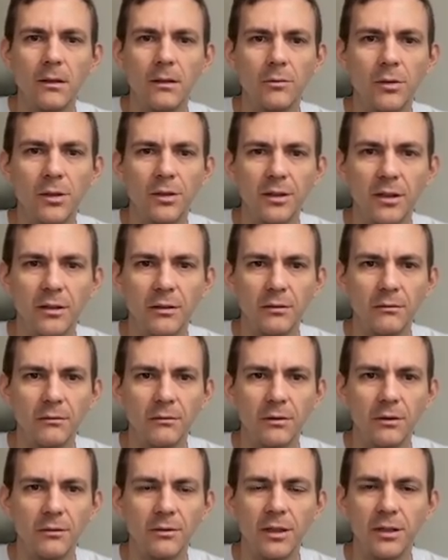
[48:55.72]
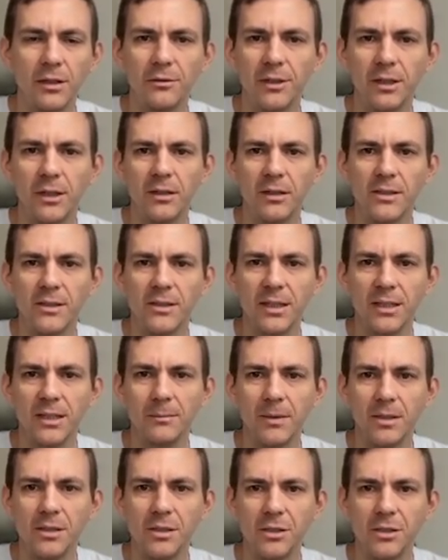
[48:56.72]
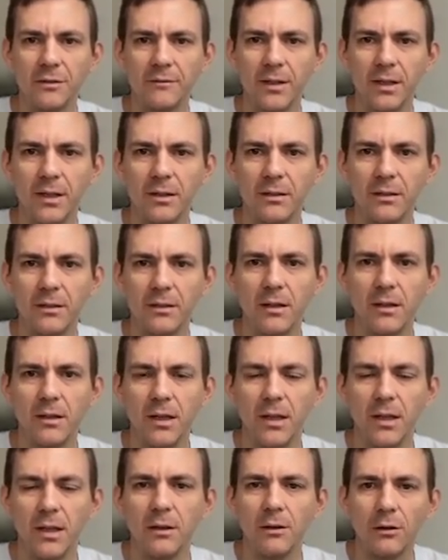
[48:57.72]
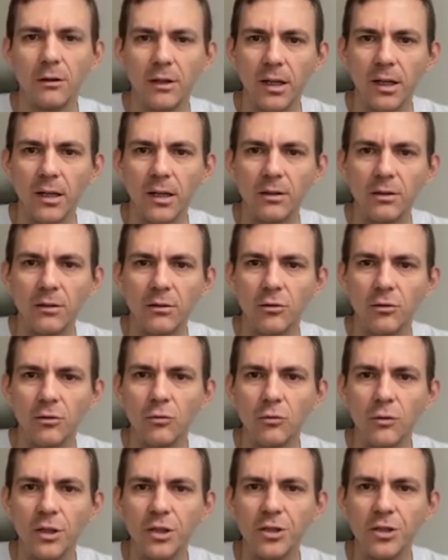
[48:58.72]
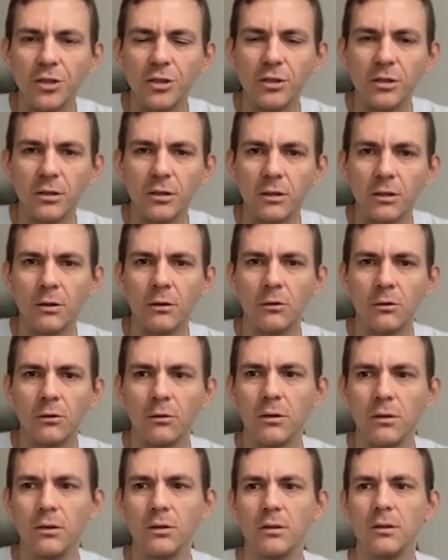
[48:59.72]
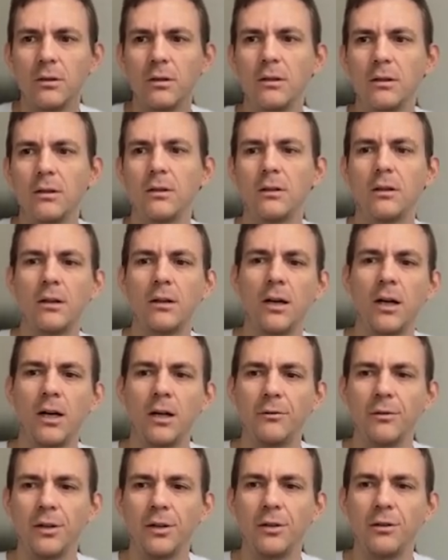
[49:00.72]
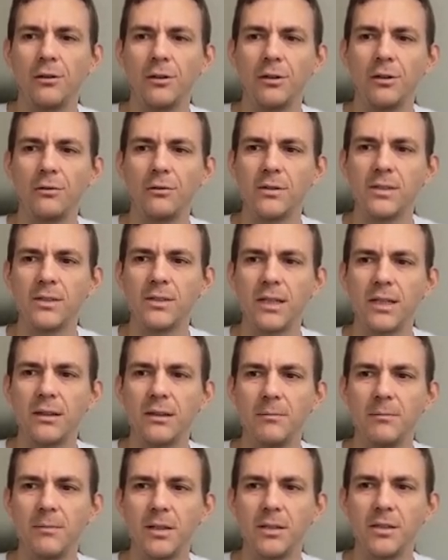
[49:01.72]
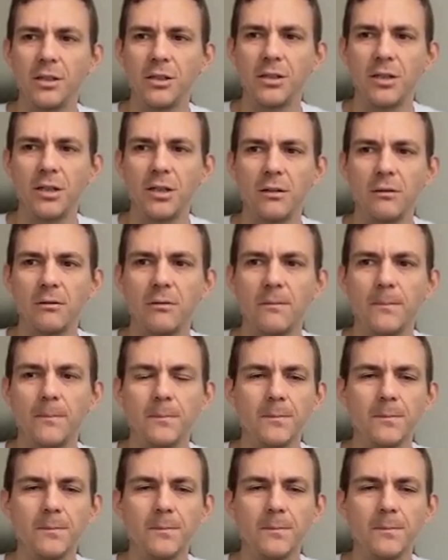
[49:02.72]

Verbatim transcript: We're we create the send message event and to which node are we going to send the message now?